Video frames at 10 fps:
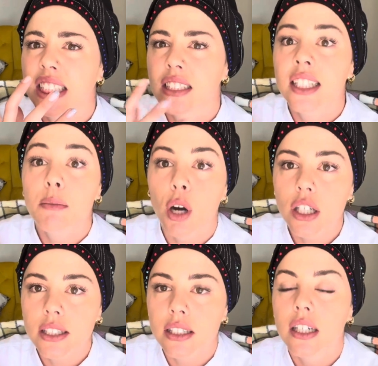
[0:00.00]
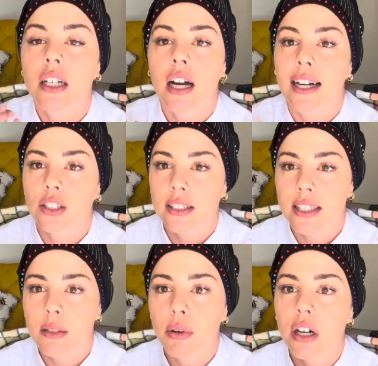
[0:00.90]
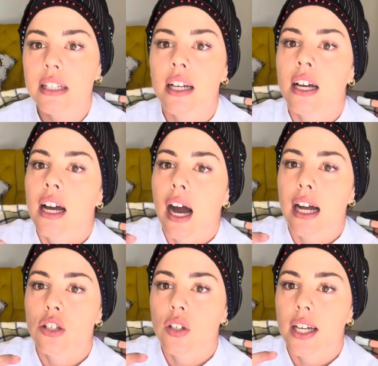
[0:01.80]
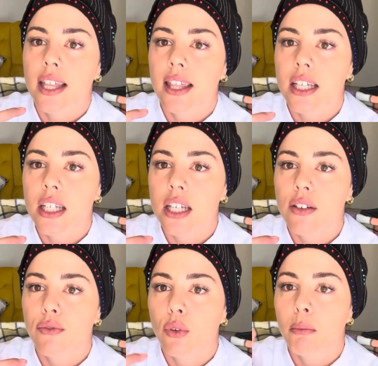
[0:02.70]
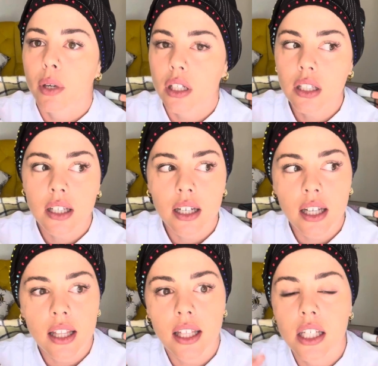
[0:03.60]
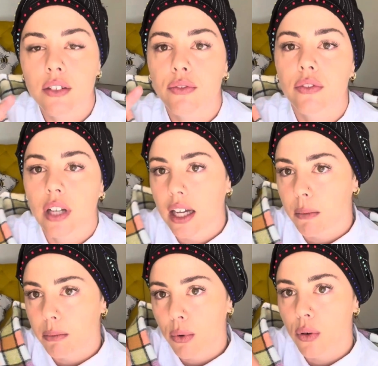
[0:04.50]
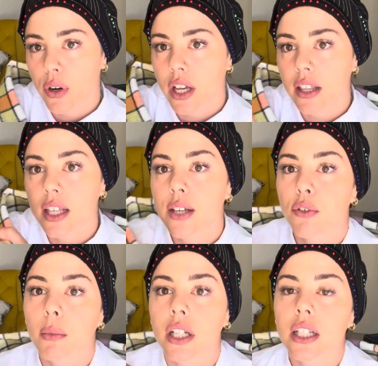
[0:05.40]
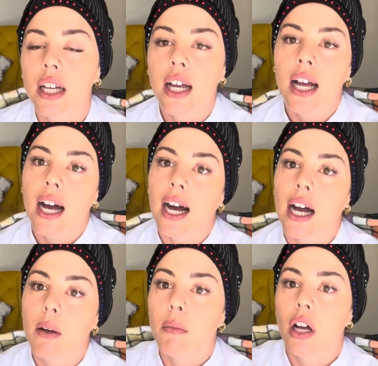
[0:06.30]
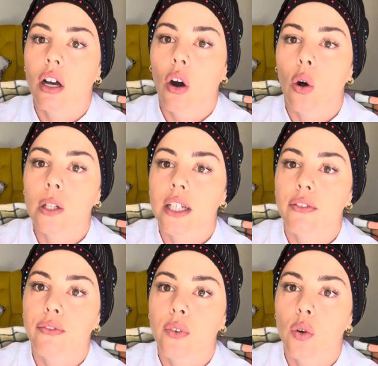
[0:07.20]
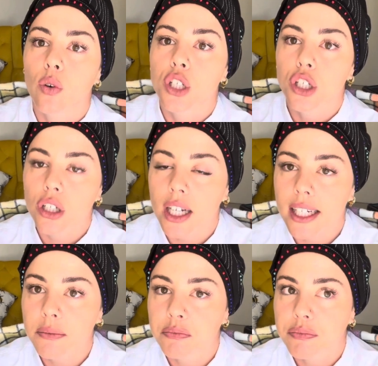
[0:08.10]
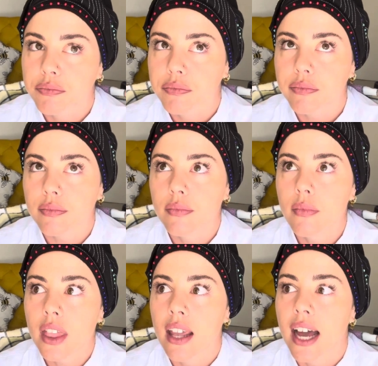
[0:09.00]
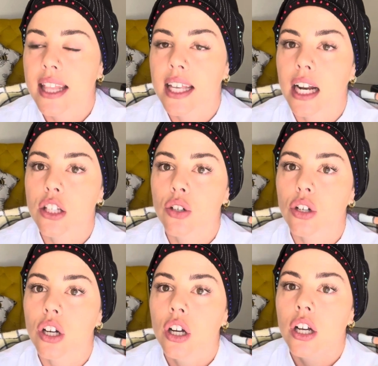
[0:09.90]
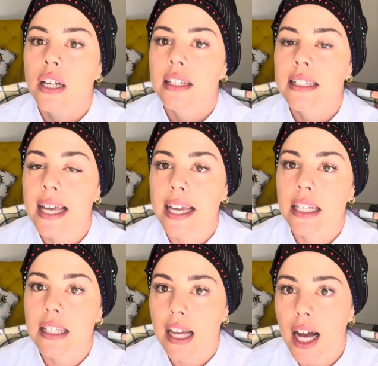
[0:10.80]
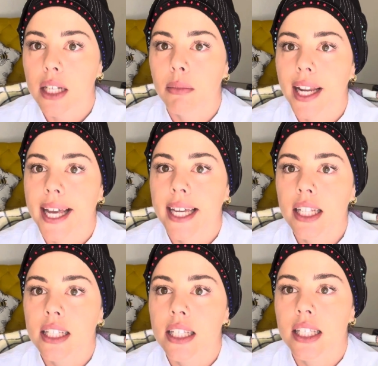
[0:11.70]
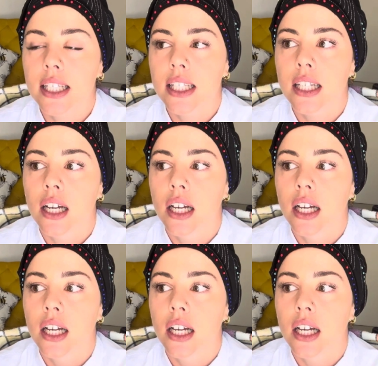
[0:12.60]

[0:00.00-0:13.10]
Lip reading: teapot. I took a thingy for milk, like a pouring thingy for milk, a holder for sugar, and then I took 10 side plates,